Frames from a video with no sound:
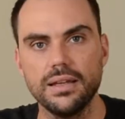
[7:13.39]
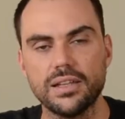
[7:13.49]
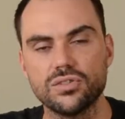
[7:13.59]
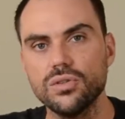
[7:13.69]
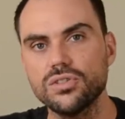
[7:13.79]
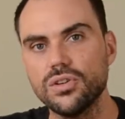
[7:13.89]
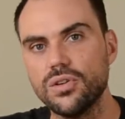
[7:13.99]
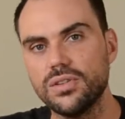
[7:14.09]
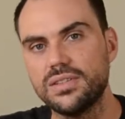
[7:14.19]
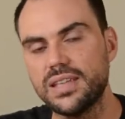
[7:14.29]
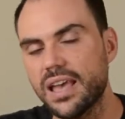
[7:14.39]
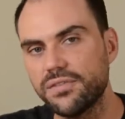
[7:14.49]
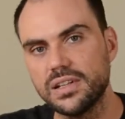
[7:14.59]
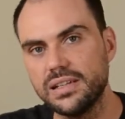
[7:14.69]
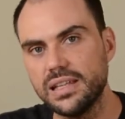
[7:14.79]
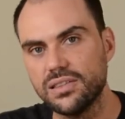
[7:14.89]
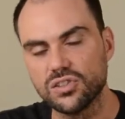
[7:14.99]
It's also definitely the